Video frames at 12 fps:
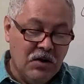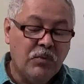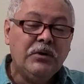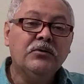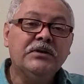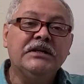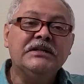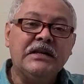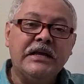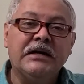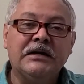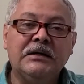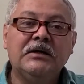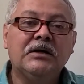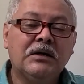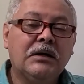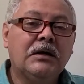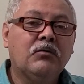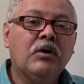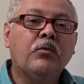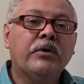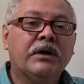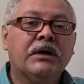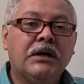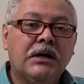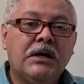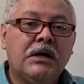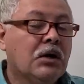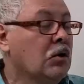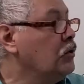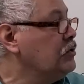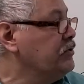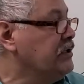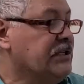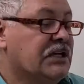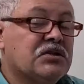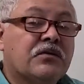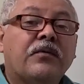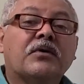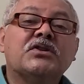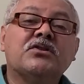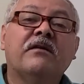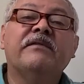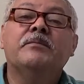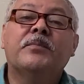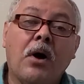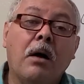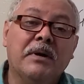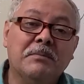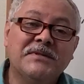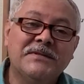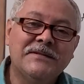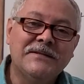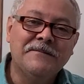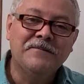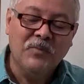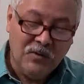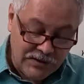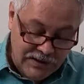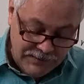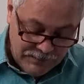we do this later when we go to the section for solving problems. Okay,